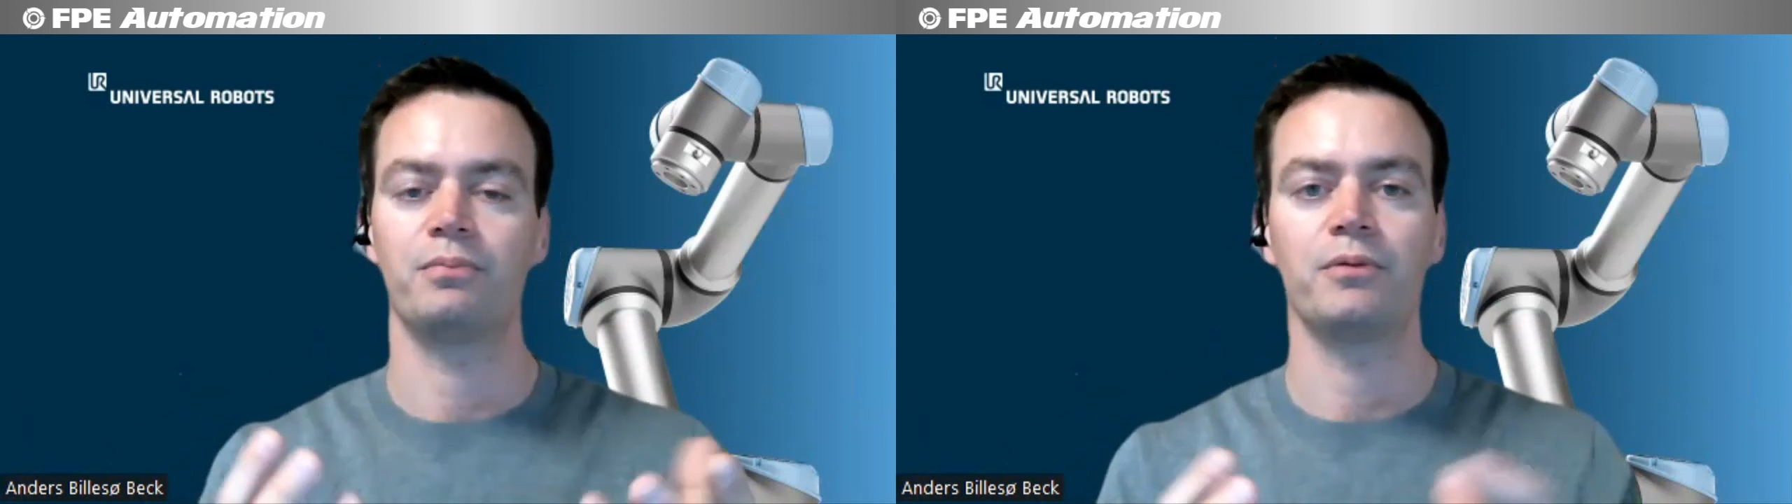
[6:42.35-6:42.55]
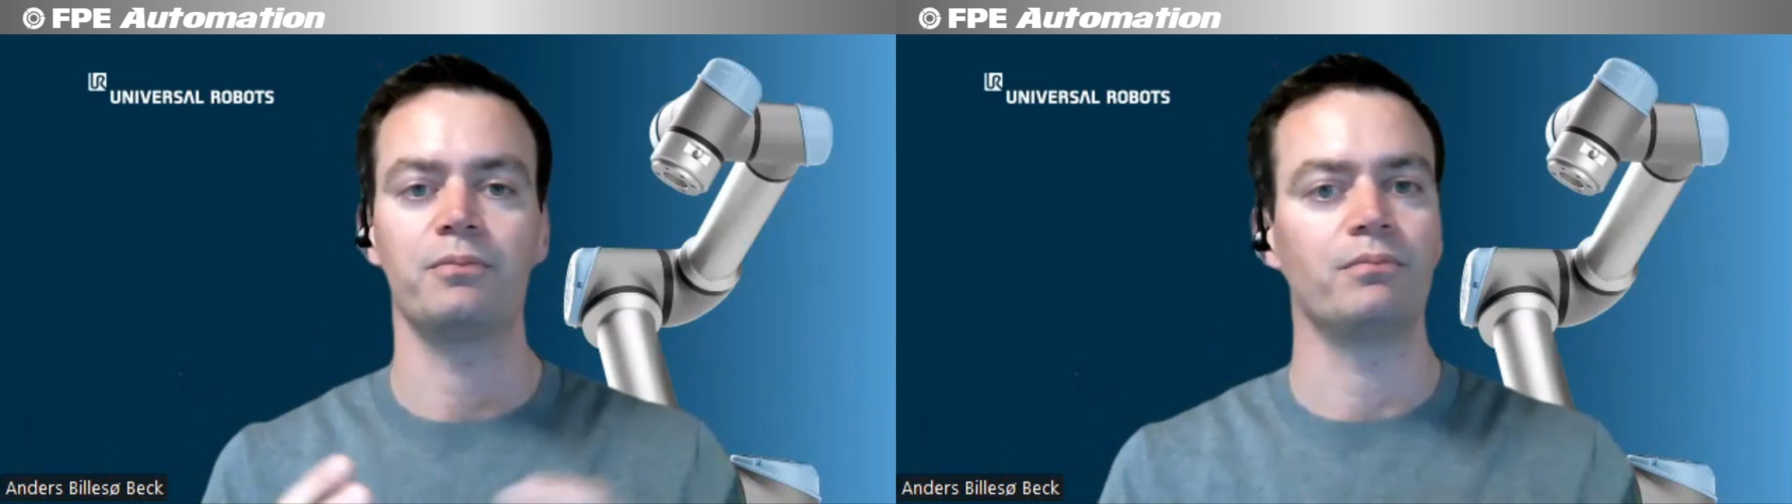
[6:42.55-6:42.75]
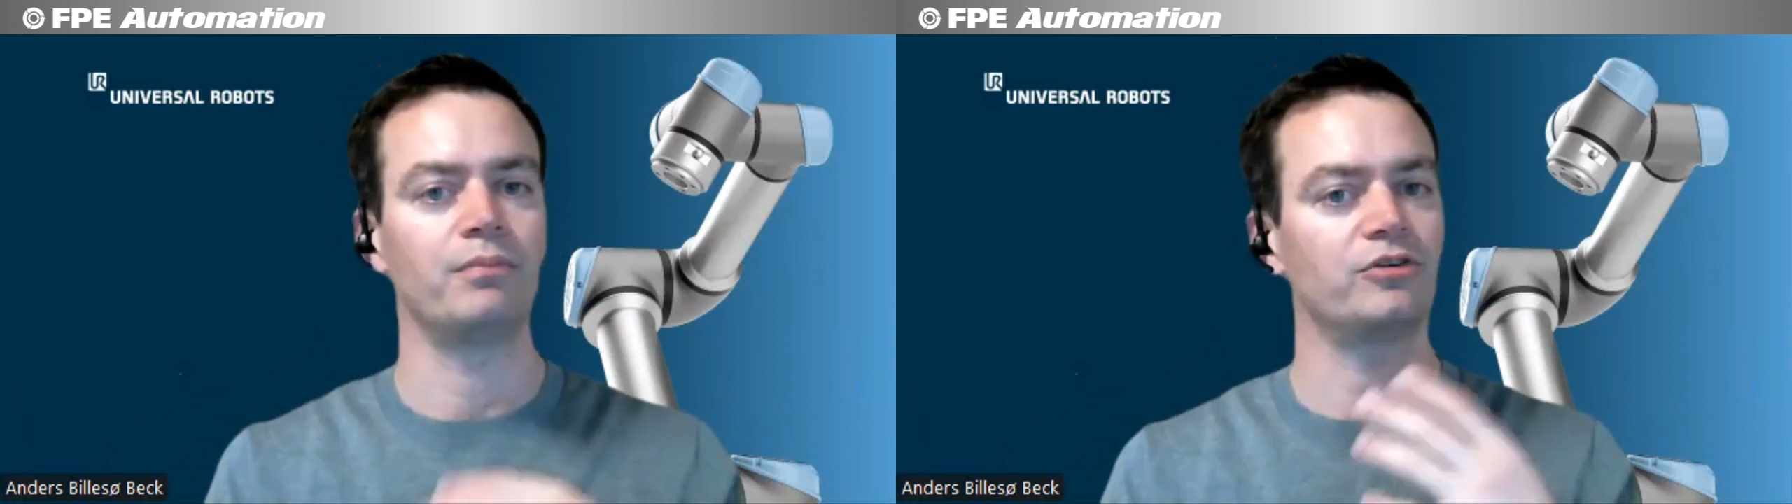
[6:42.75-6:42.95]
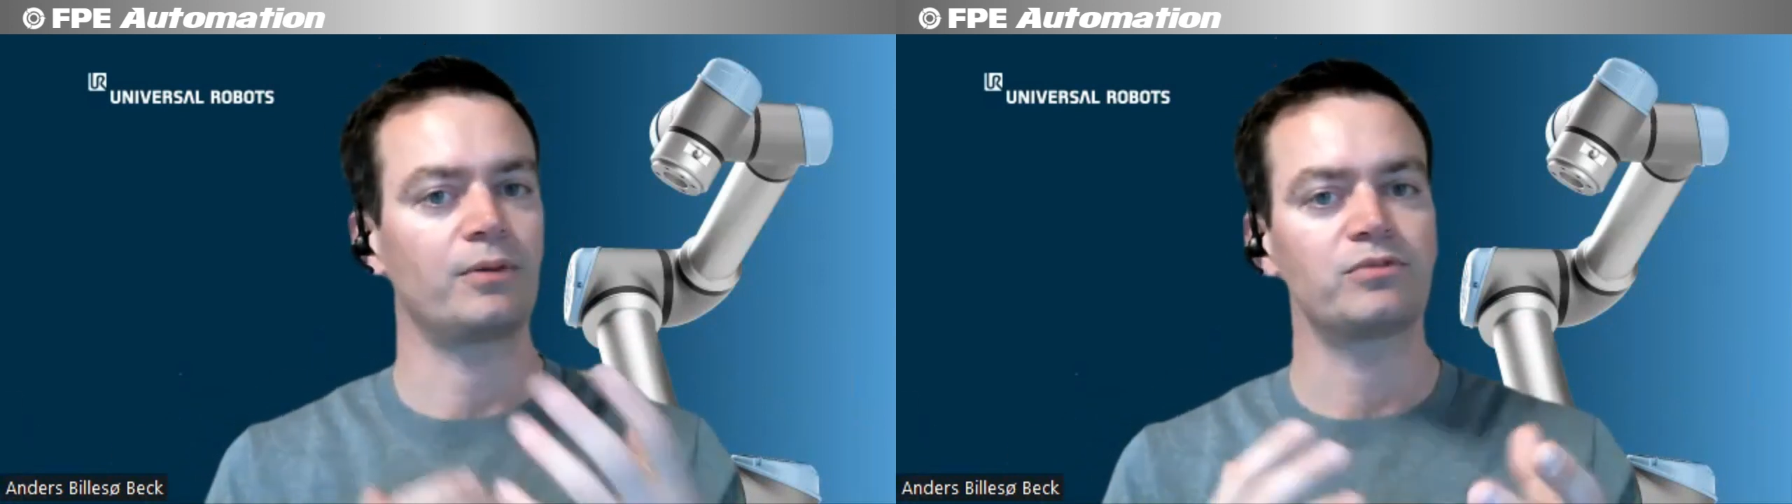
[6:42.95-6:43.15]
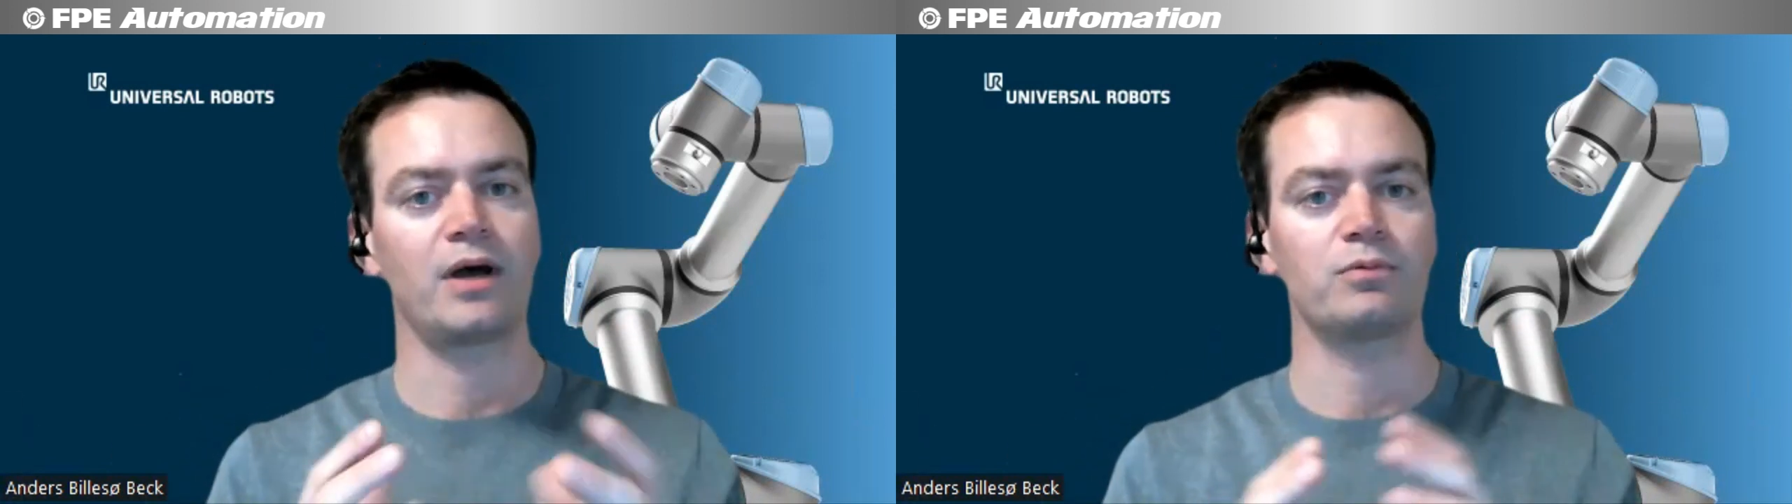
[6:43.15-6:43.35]
but
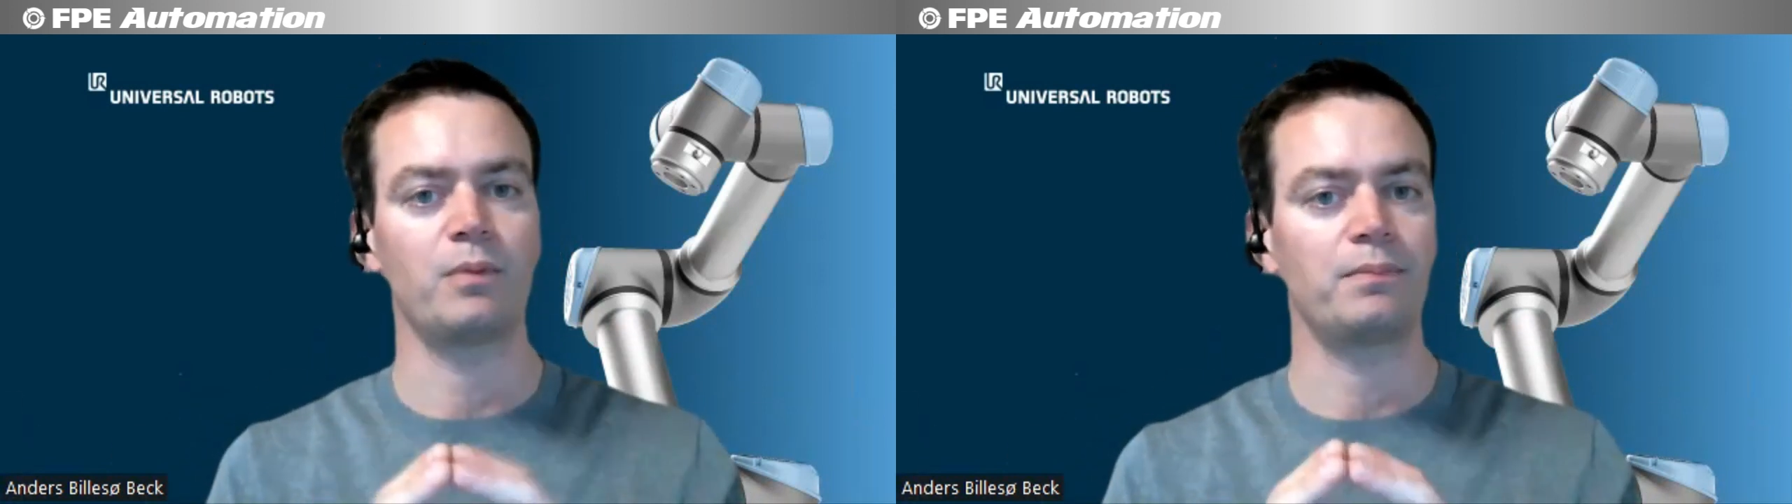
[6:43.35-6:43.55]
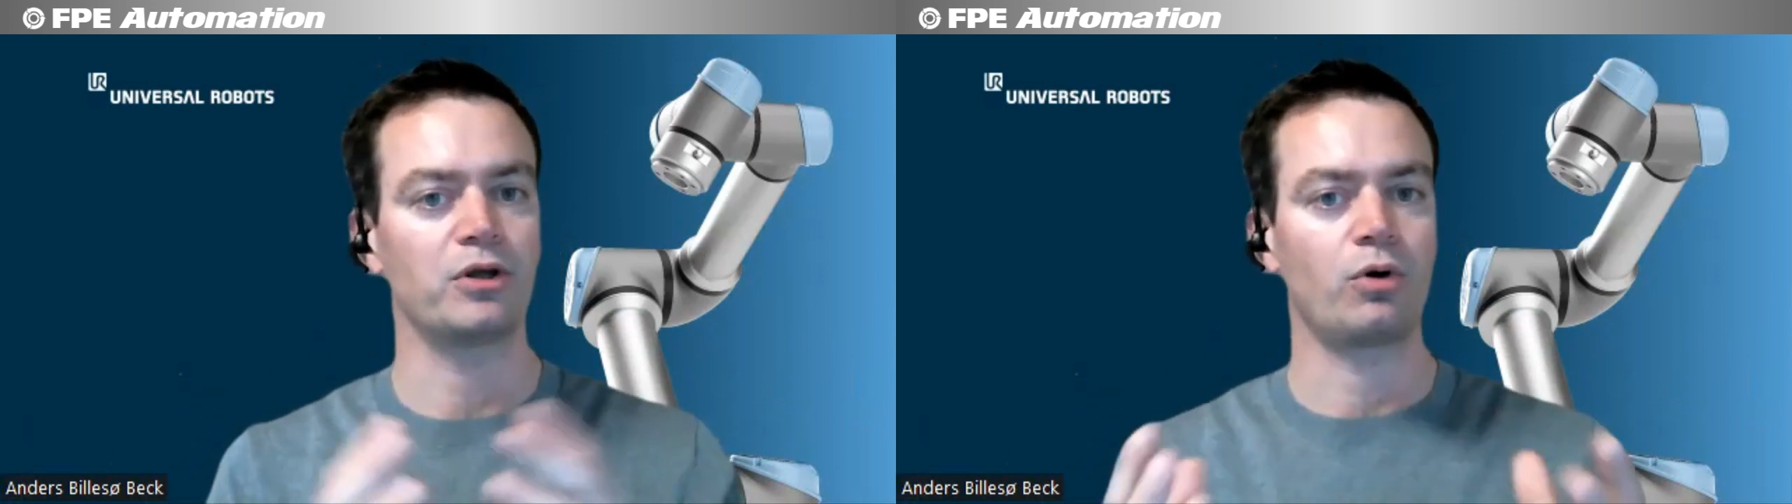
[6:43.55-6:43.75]
sometimes maybe the